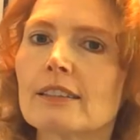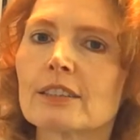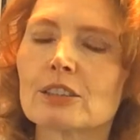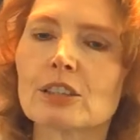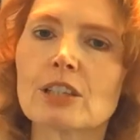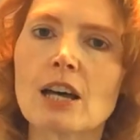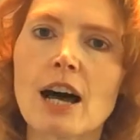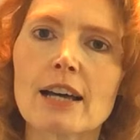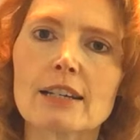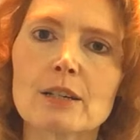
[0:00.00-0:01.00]
there's
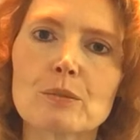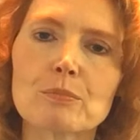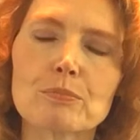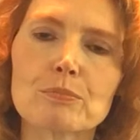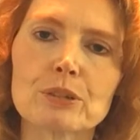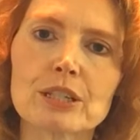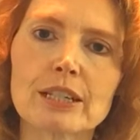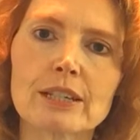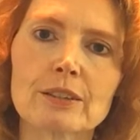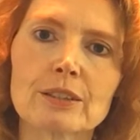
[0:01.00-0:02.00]
not a
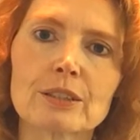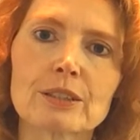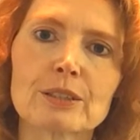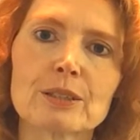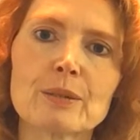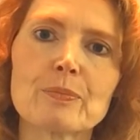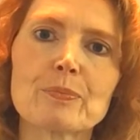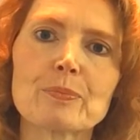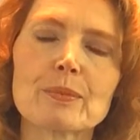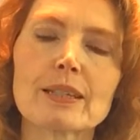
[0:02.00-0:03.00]
particular
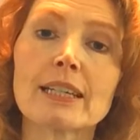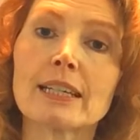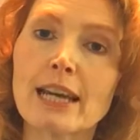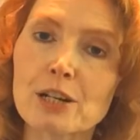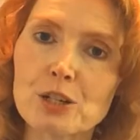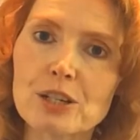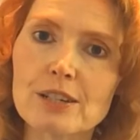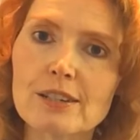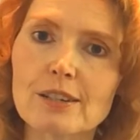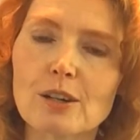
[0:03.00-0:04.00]

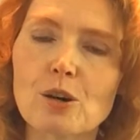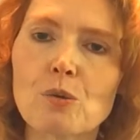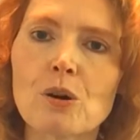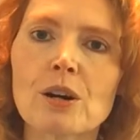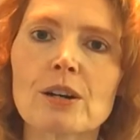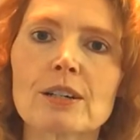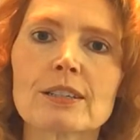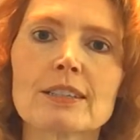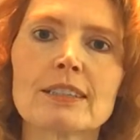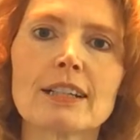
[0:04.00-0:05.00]
connection
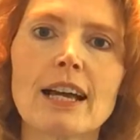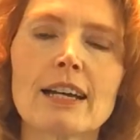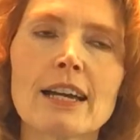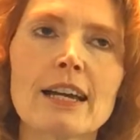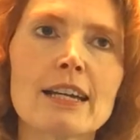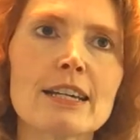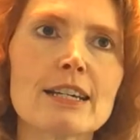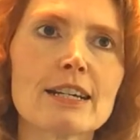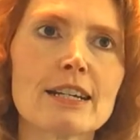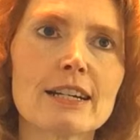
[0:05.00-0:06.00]
or
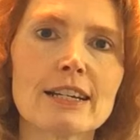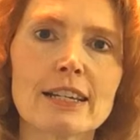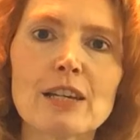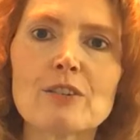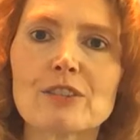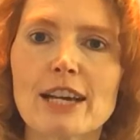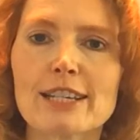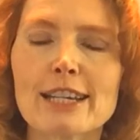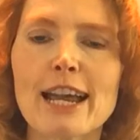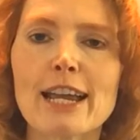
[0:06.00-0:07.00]
a give
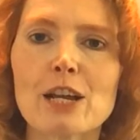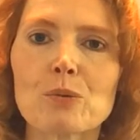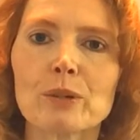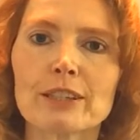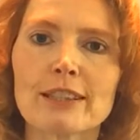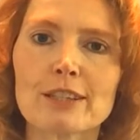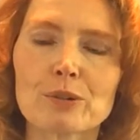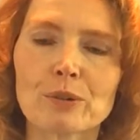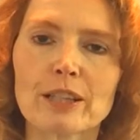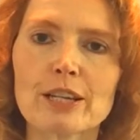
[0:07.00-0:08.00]
and take within
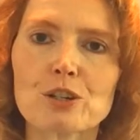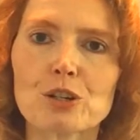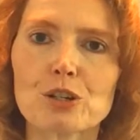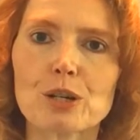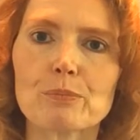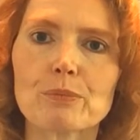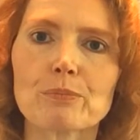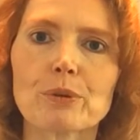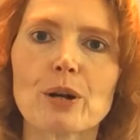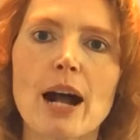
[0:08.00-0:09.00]
this relationship.
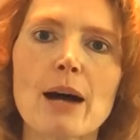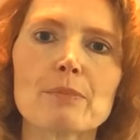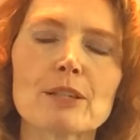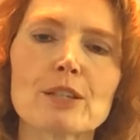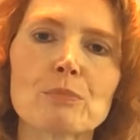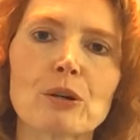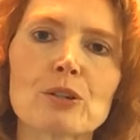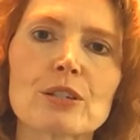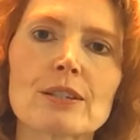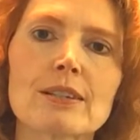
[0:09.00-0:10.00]
Perhaps this
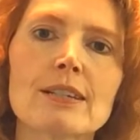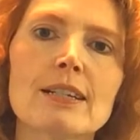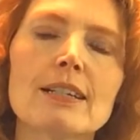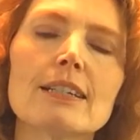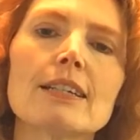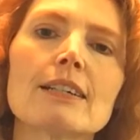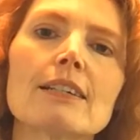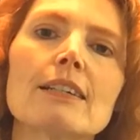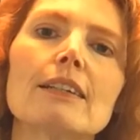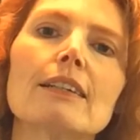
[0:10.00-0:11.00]
person
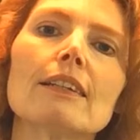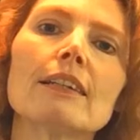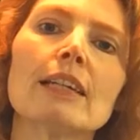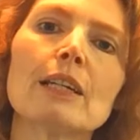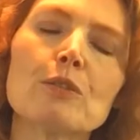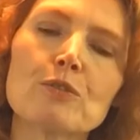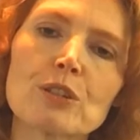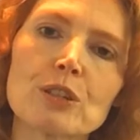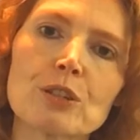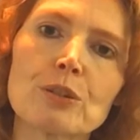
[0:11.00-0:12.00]
doesn't give
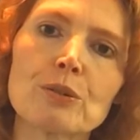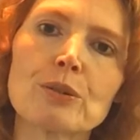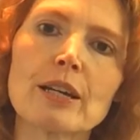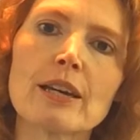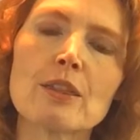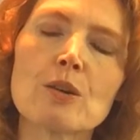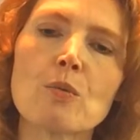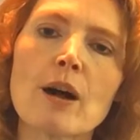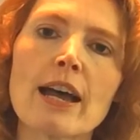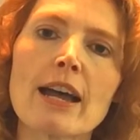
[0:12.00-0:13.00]
to you in the
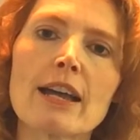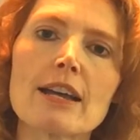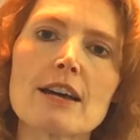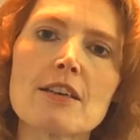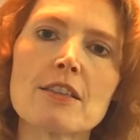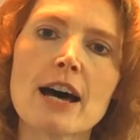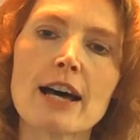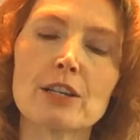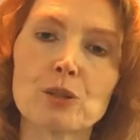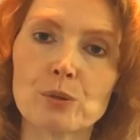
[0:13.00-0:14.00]
way
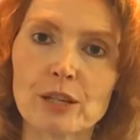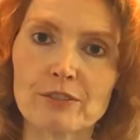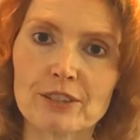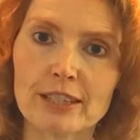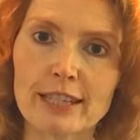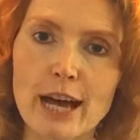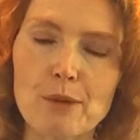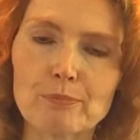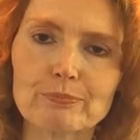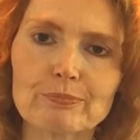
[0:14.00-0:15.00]
that you give to
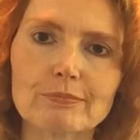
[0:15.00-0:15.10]
them.